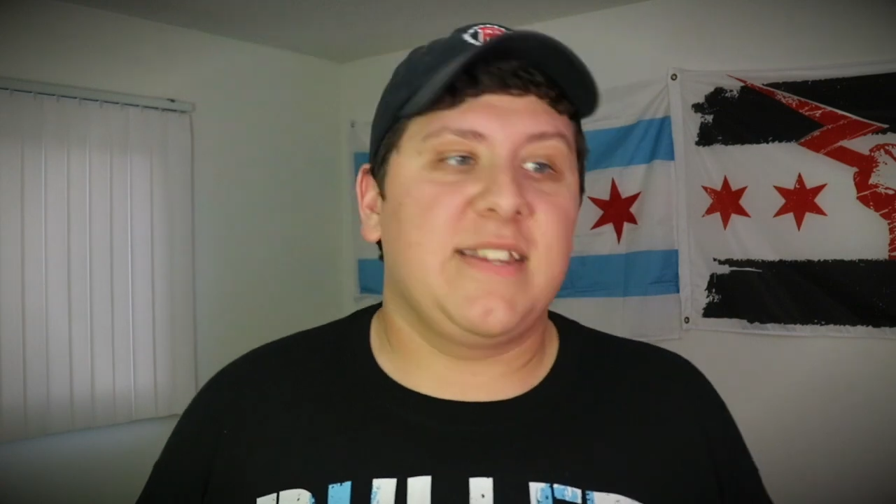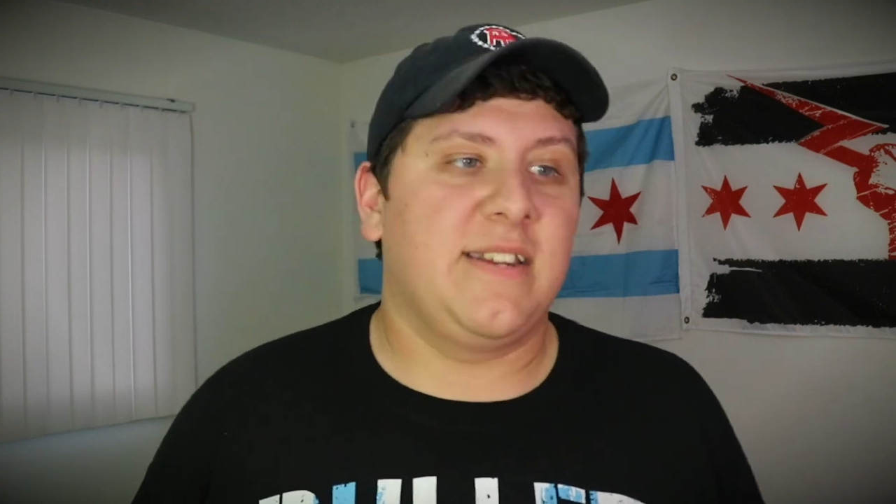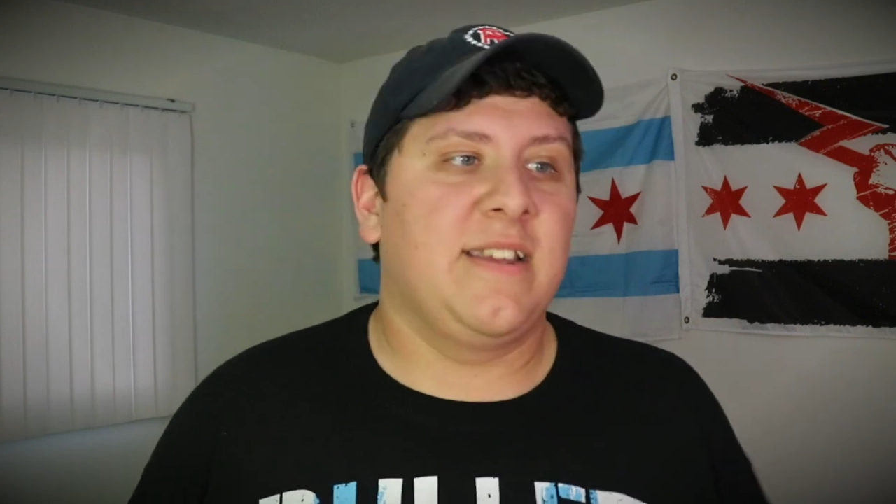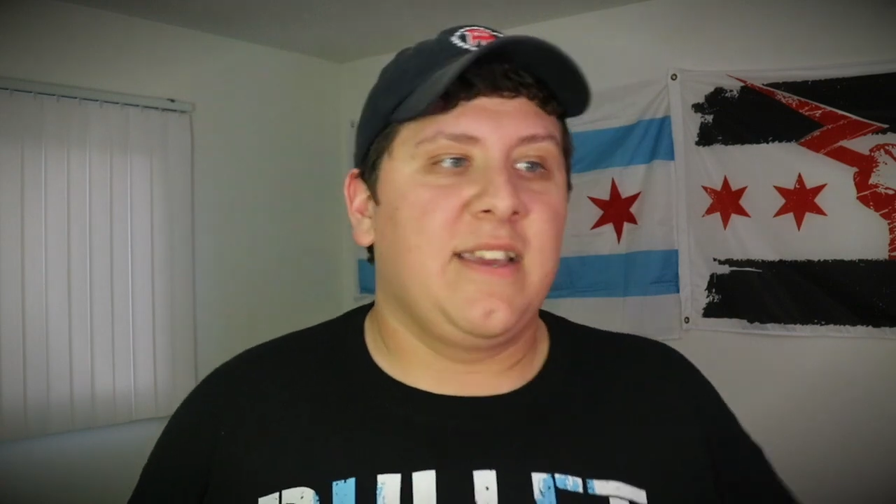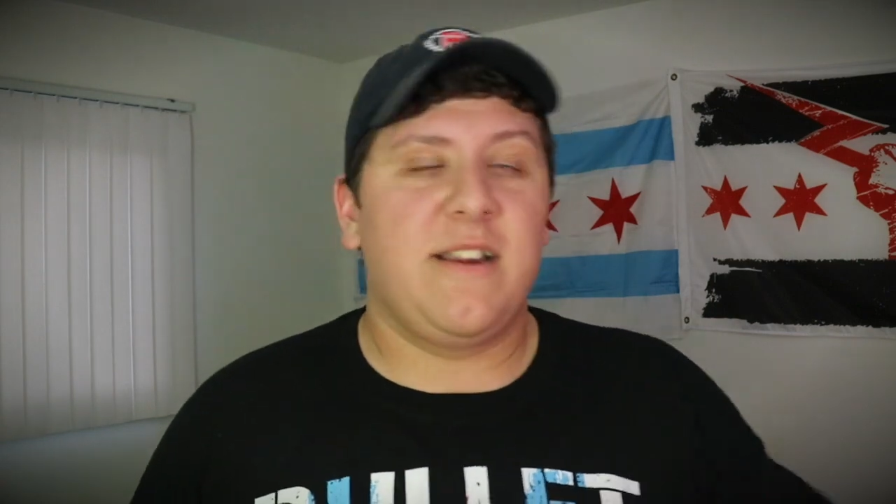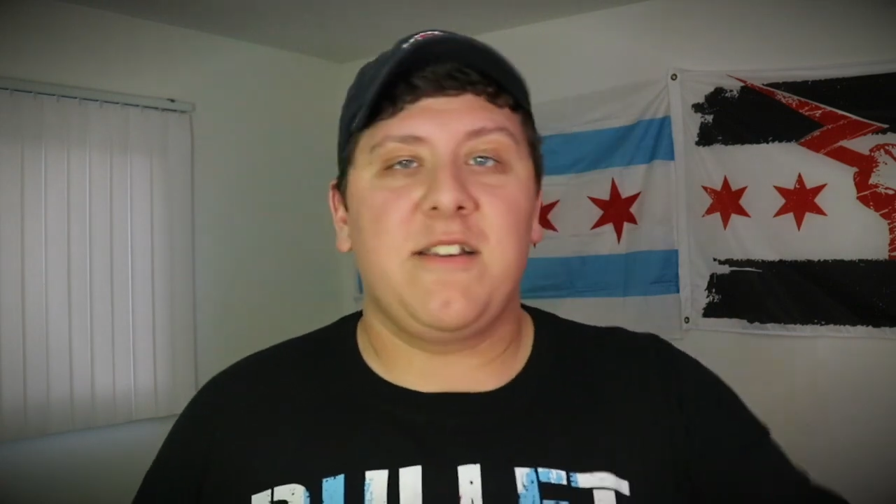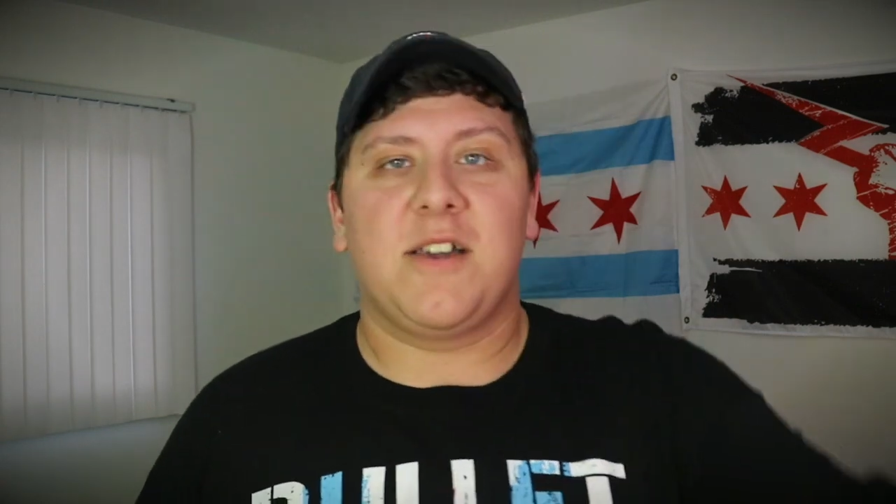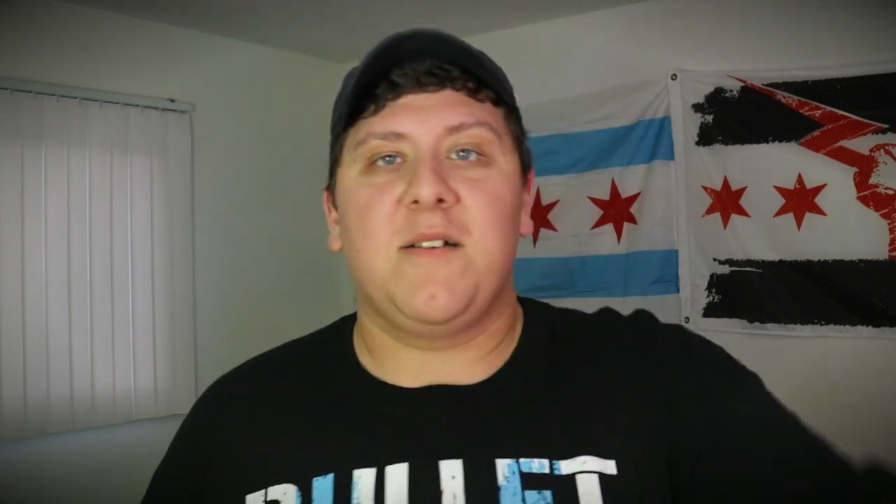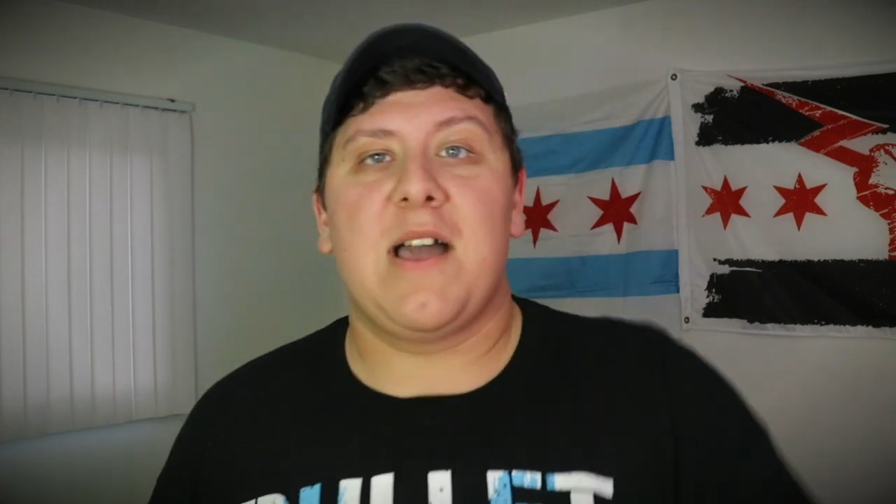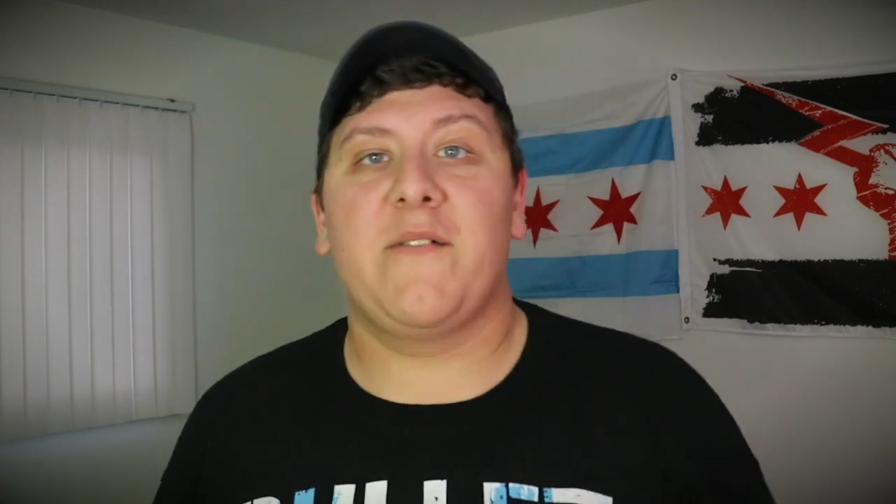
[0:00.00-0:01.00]
and here you
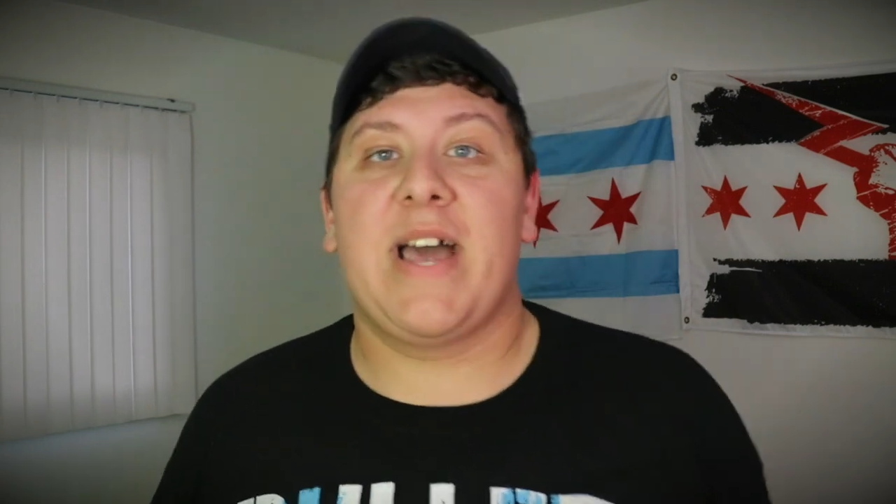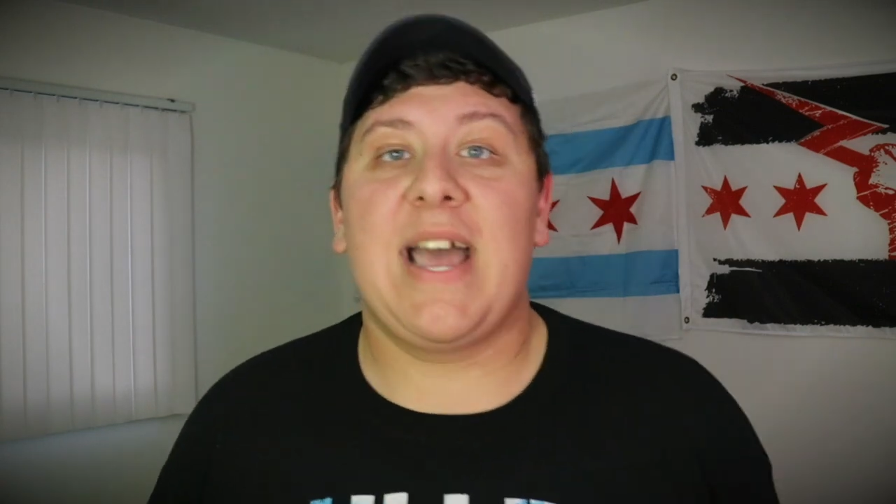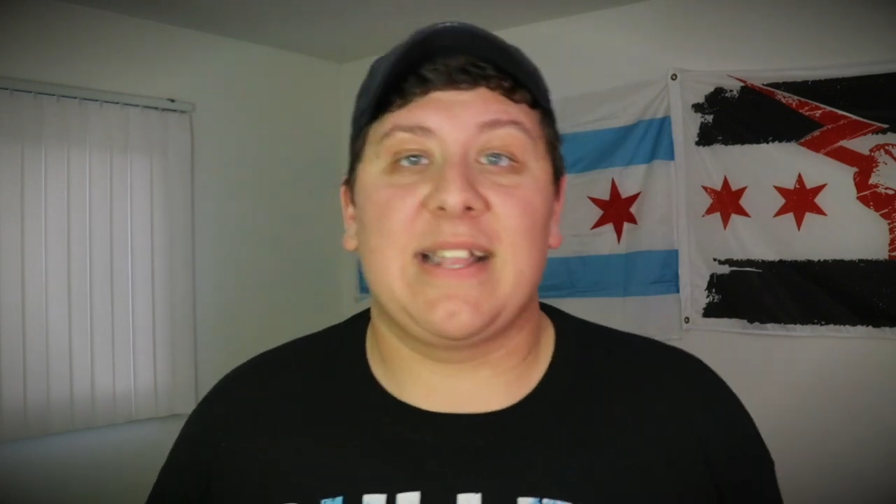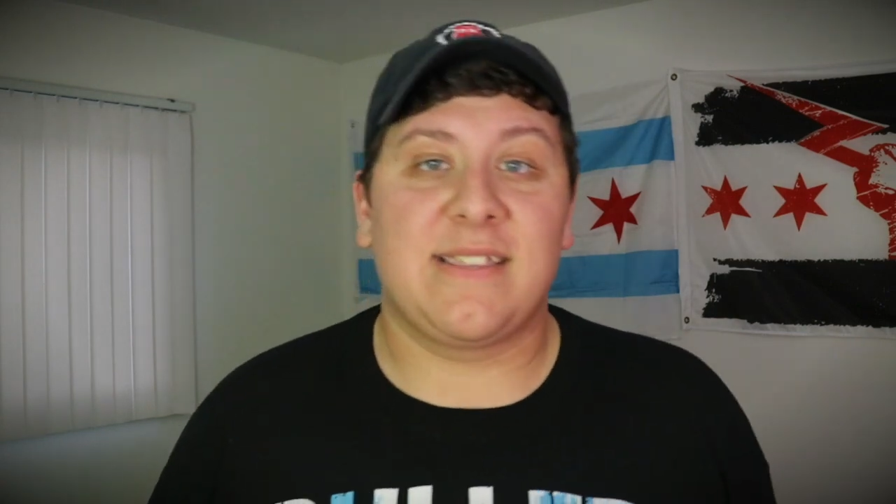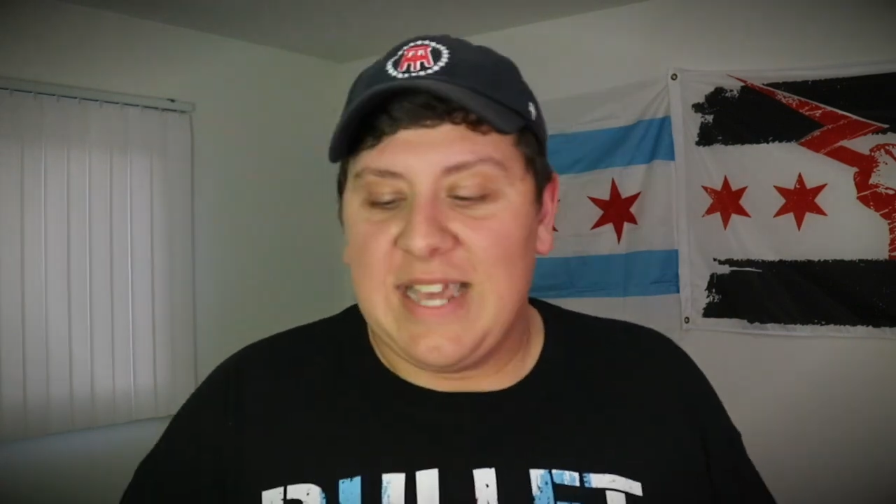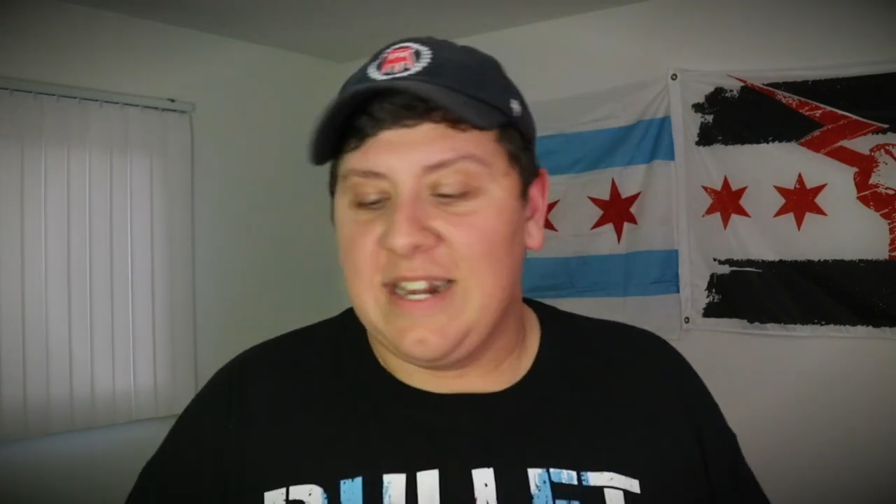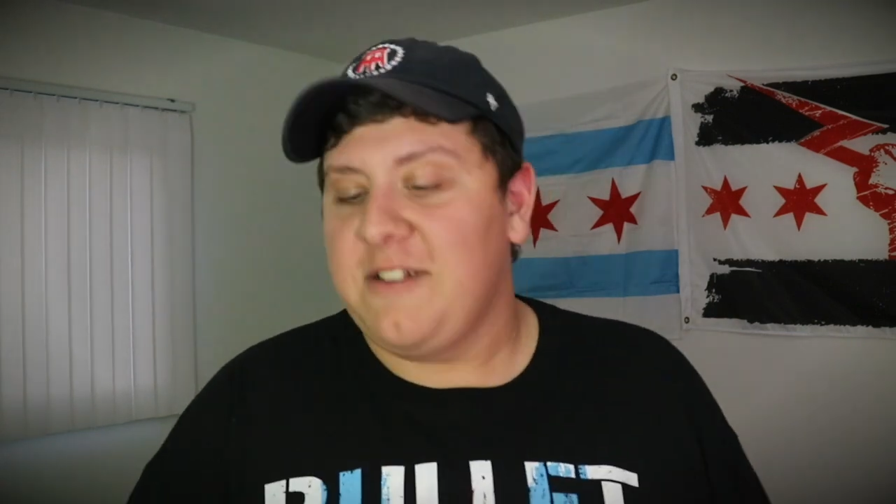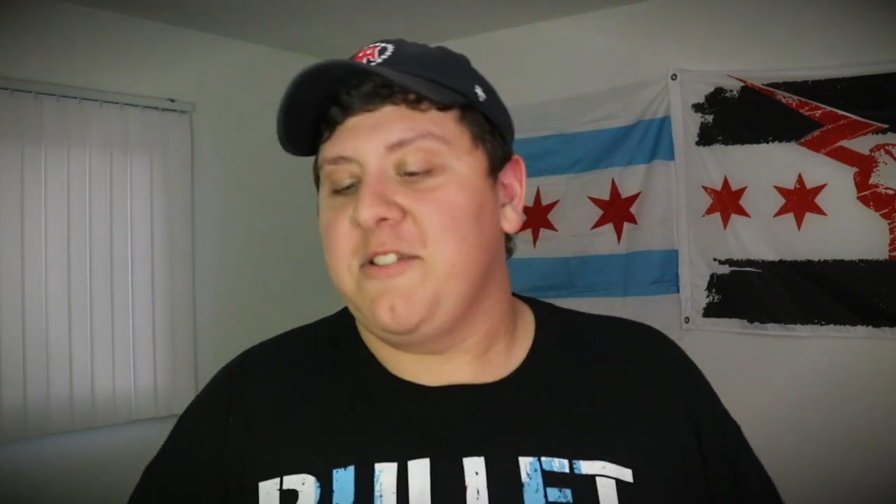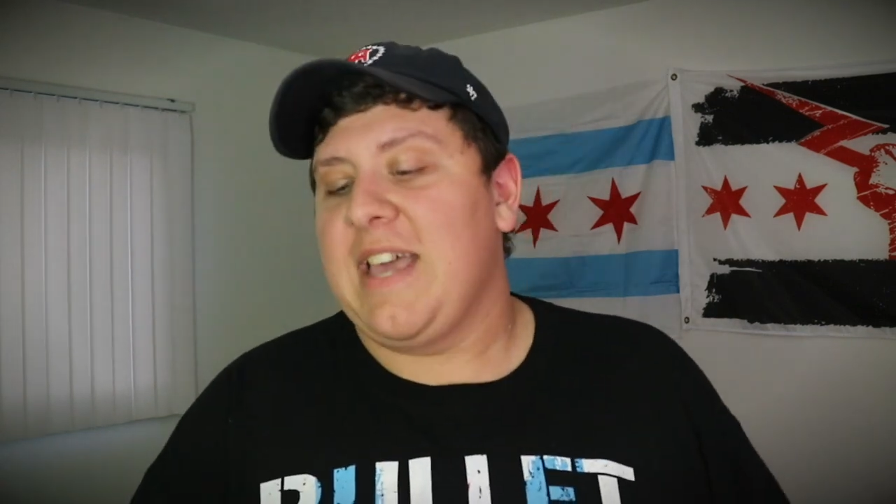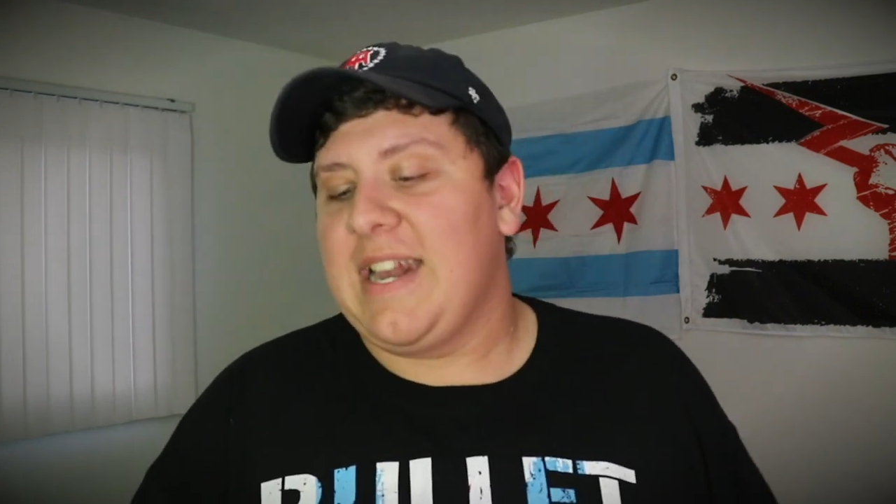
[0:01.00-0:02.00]
go, have a hat. And
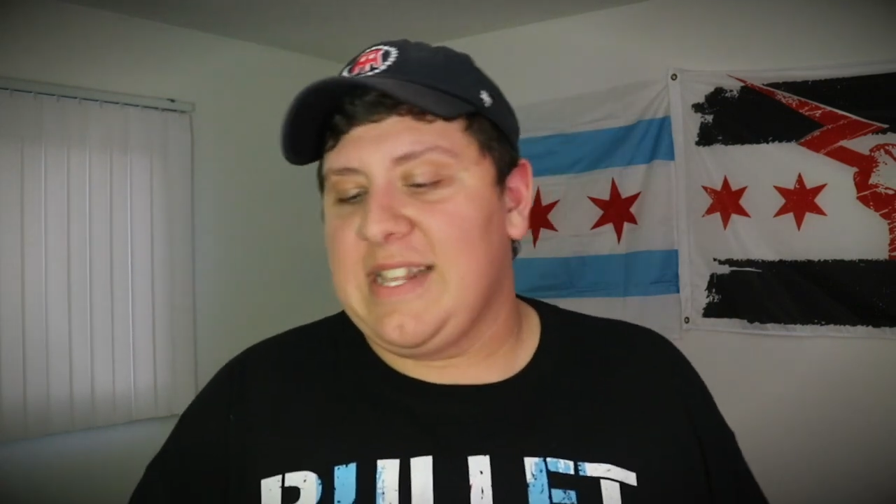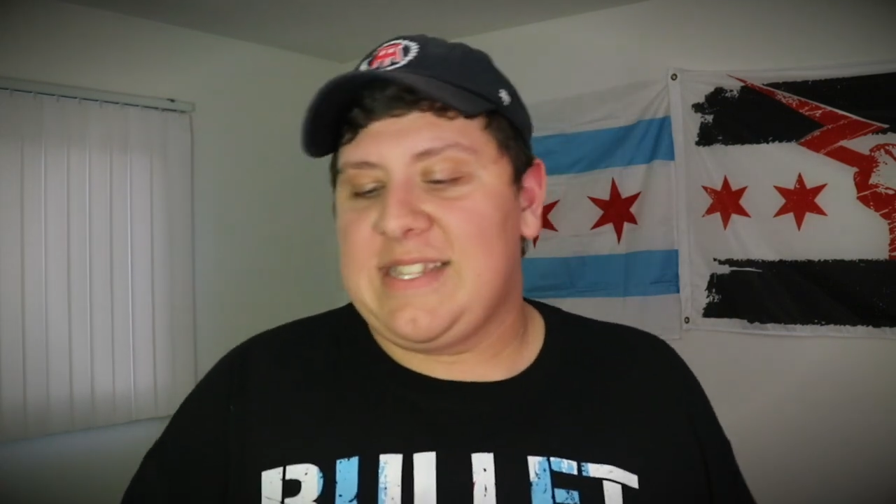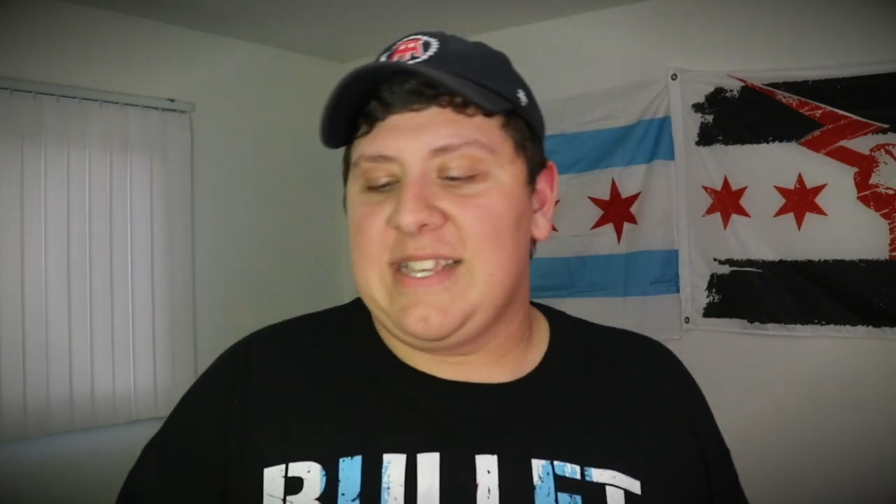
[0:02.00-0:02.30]
under that, it